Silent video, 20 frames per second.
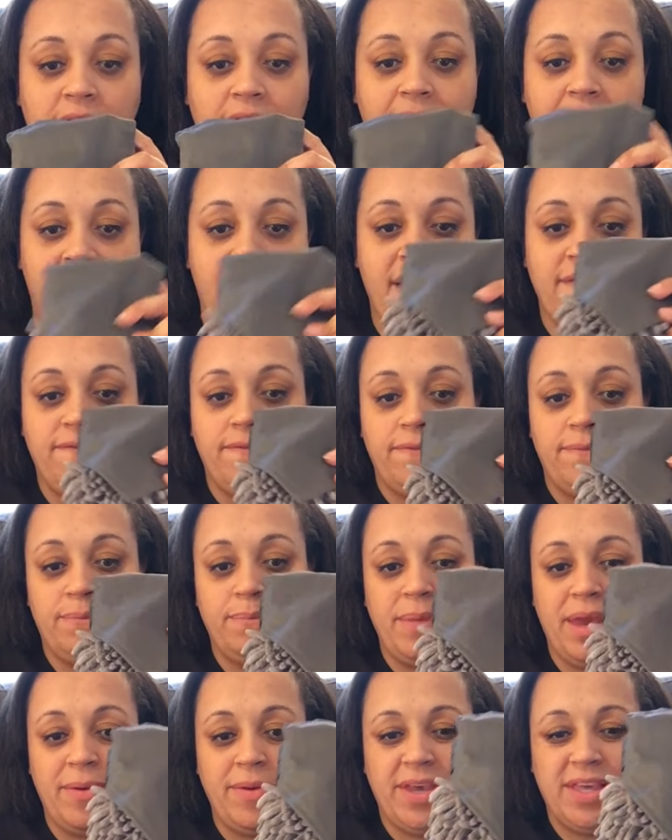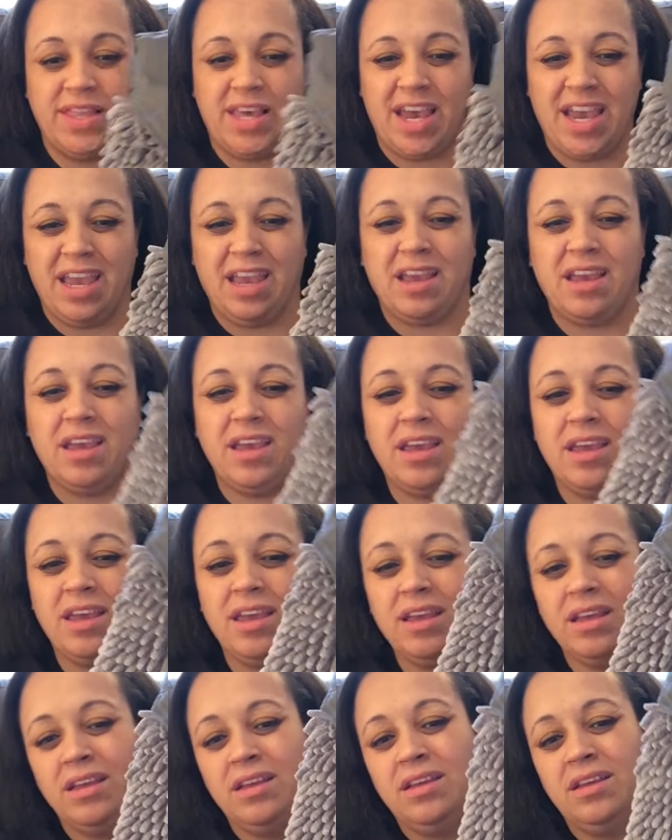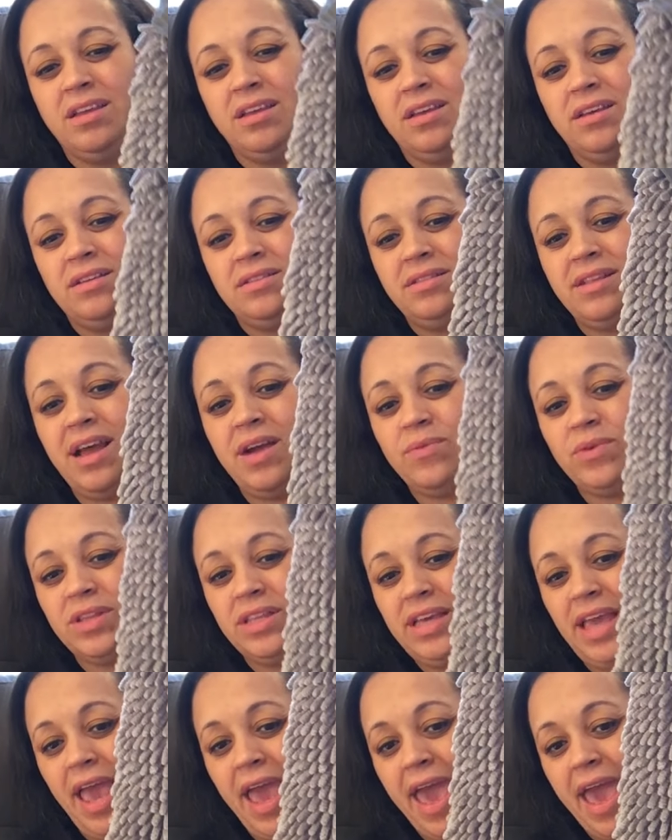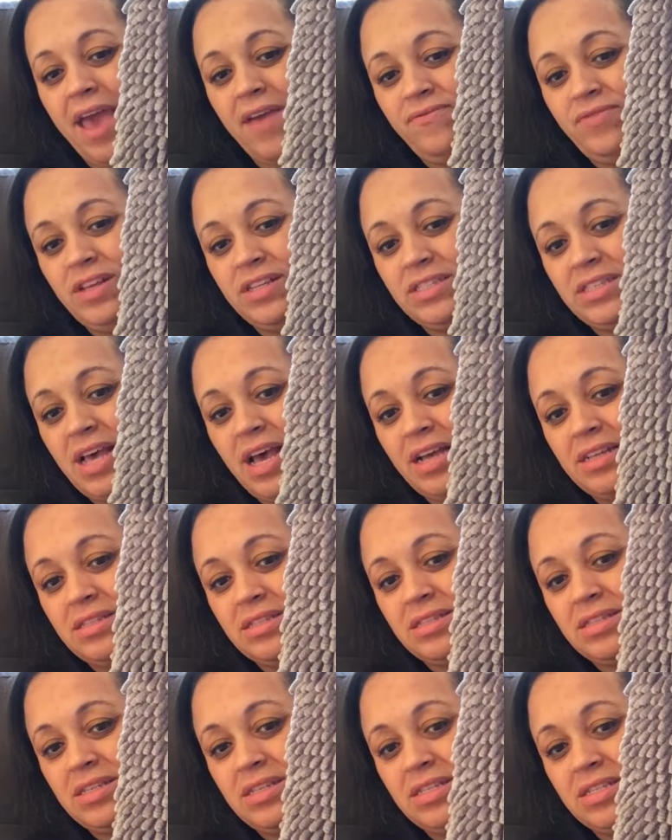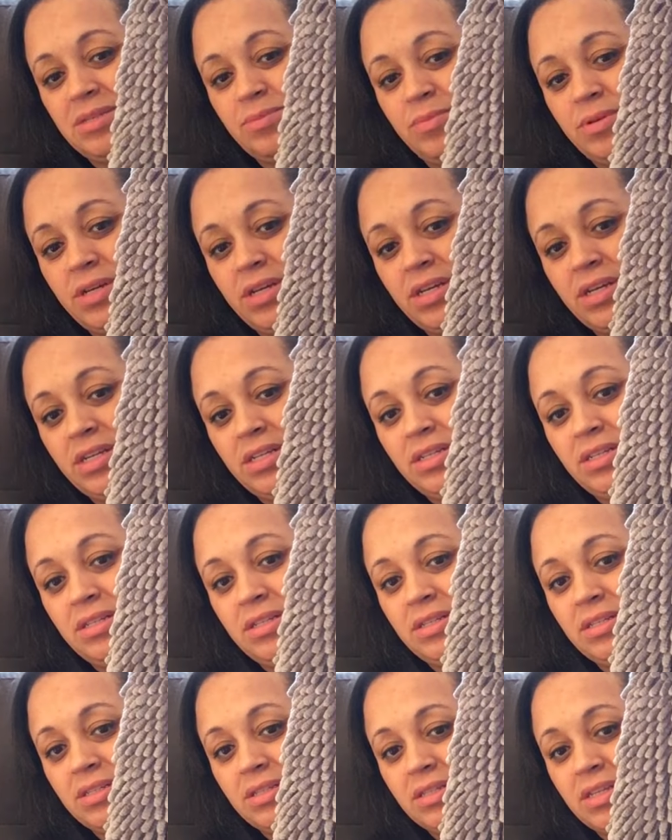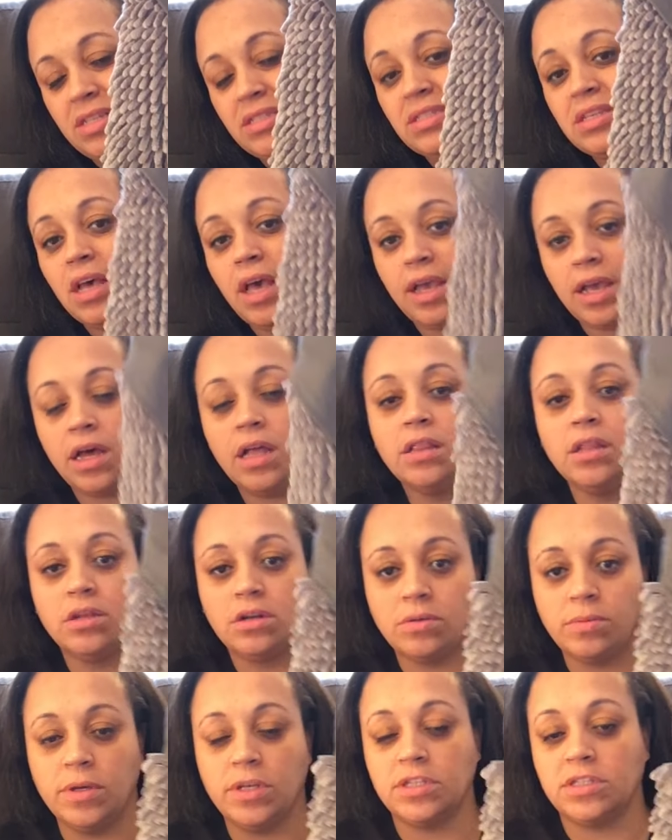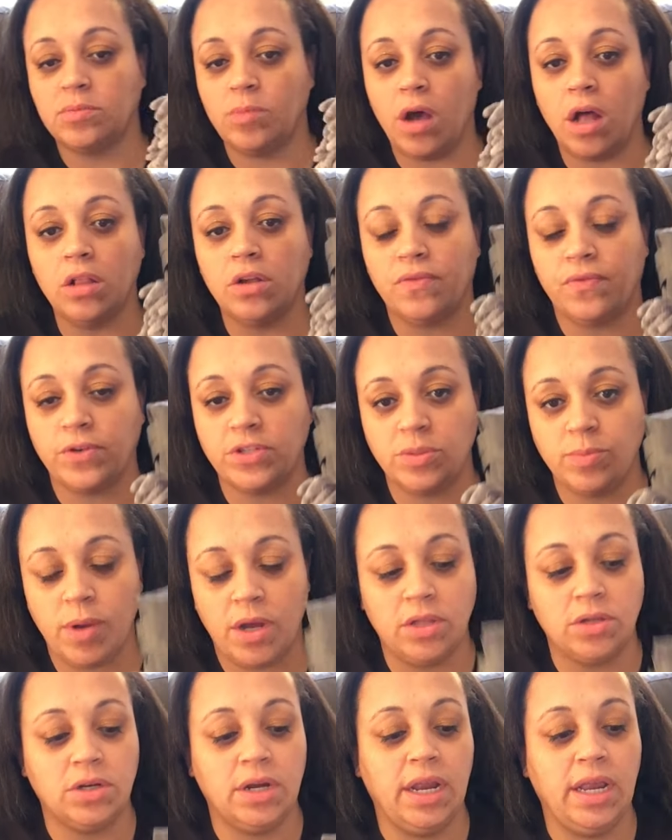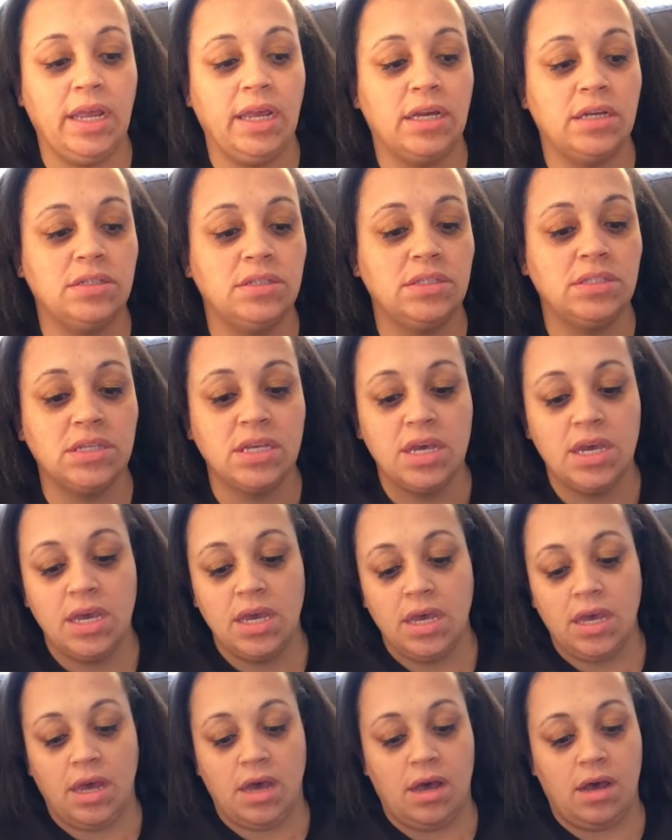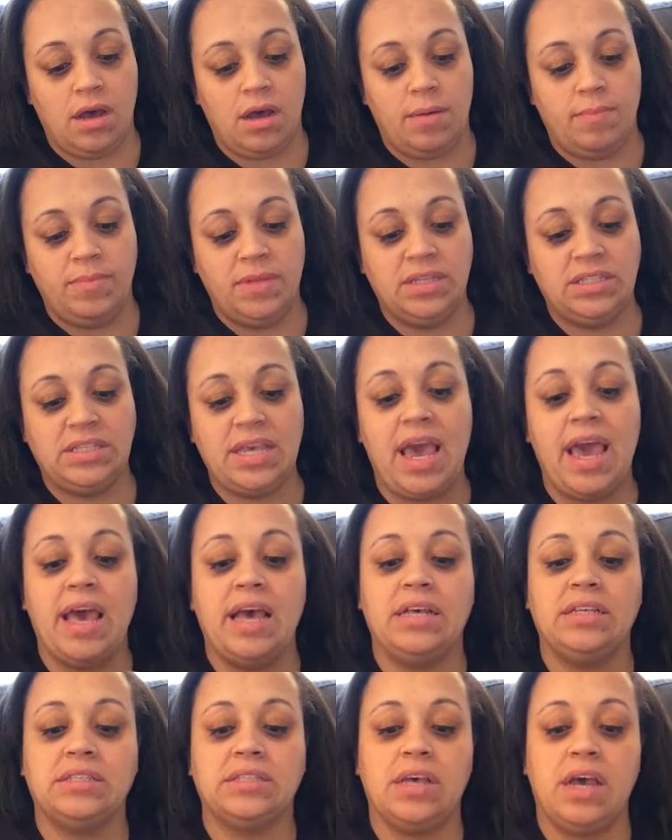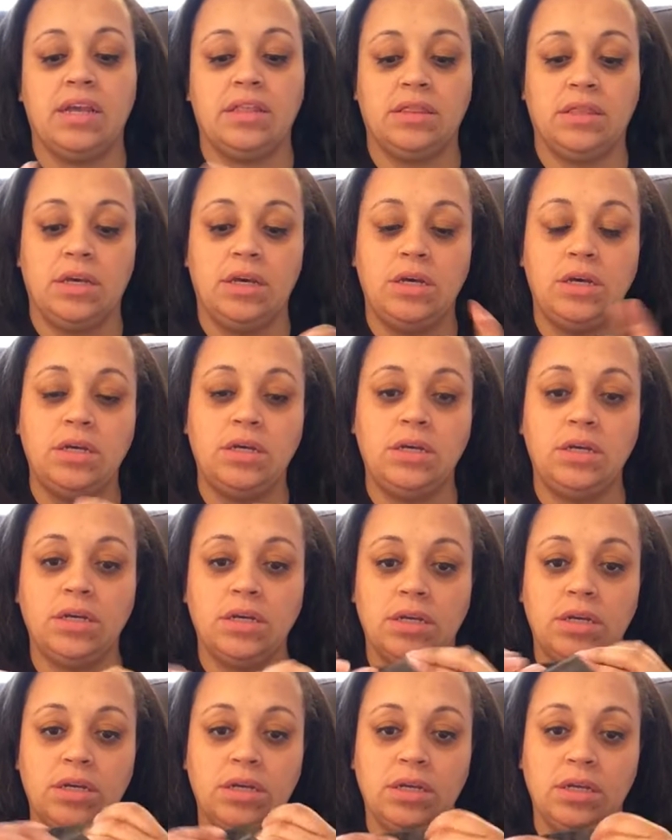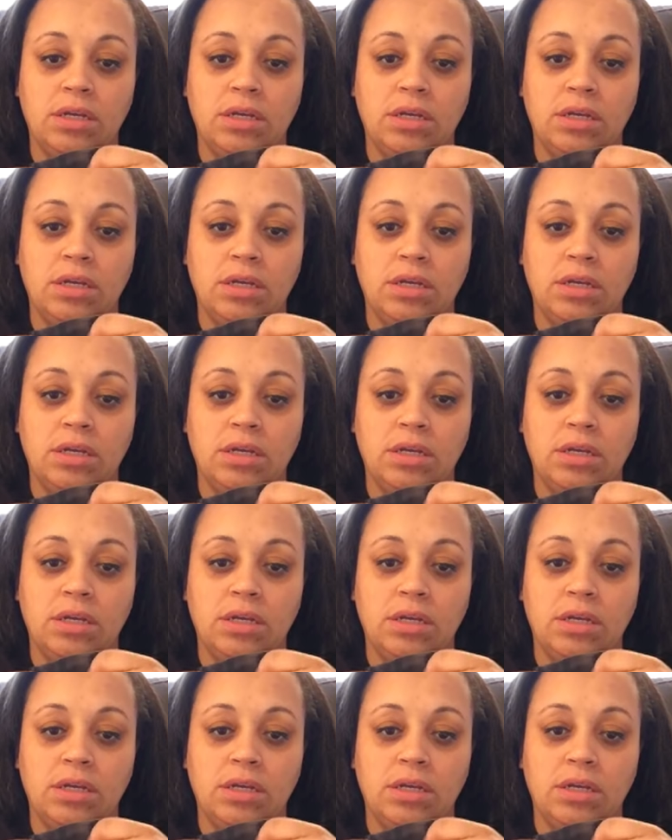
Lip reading: half, maybe like, not really half the size of this, but it's like a little bit smaller for smaller hands. This has like the hook,